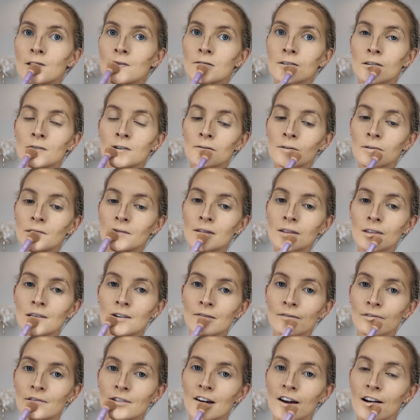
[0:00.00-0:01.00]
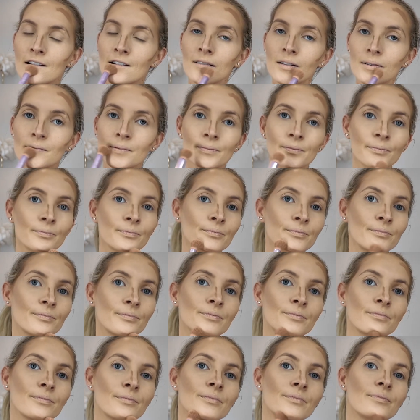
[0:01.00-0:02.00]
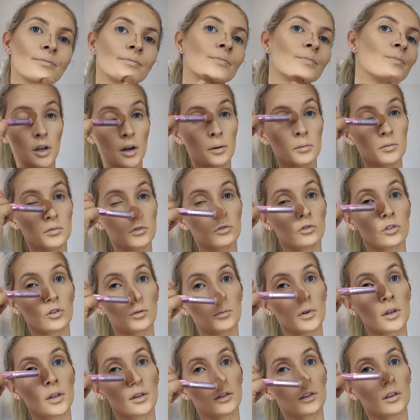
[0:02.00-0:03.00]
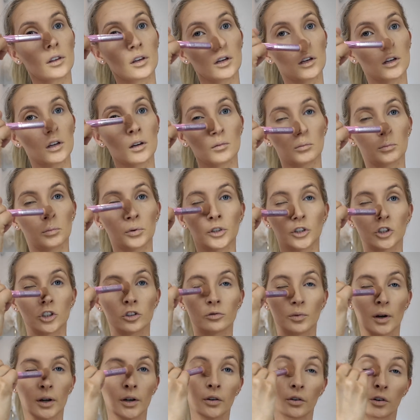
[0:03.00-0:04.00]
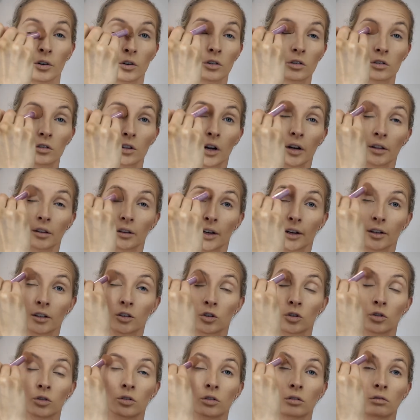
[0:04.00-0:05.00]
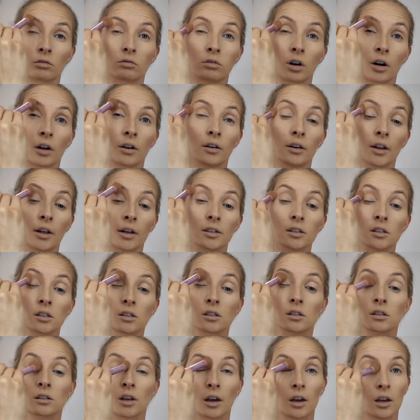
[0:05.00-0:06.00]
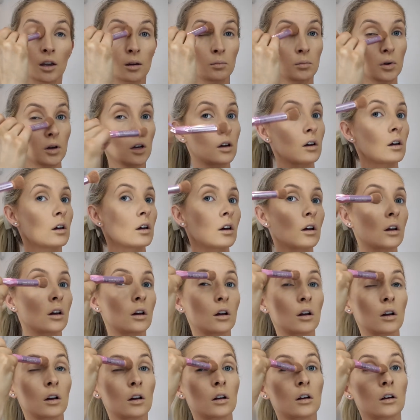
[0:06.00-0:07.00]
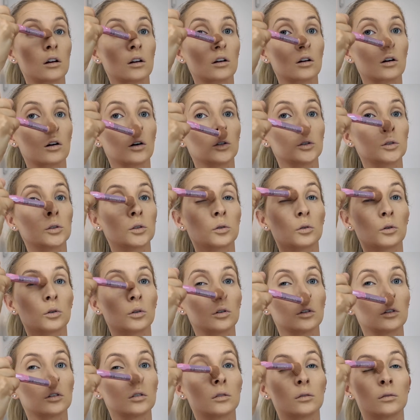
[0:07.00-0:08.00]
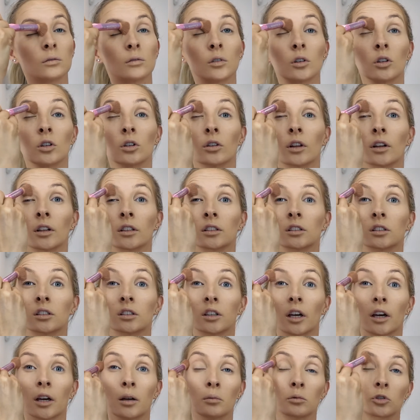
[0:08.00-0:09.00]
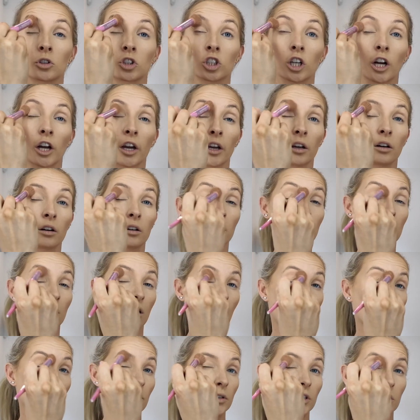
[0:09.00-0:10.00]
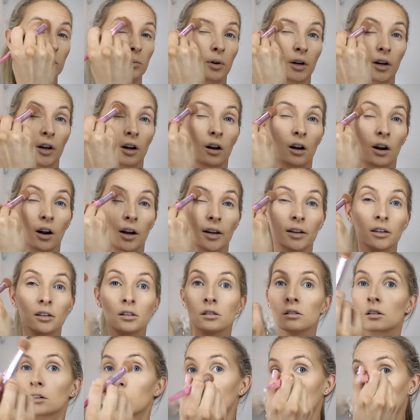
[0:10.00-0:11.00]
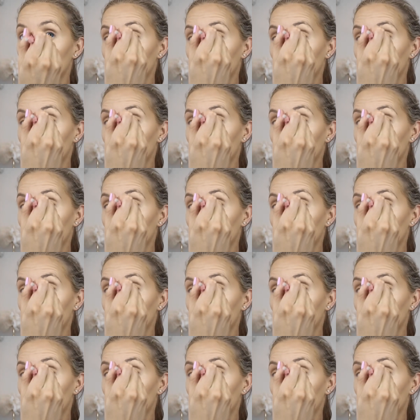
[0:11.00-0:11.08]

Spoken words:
don't we love that? Sometimes from the bridge of my nose, I like to run that same contour or that same shade up into my eyes,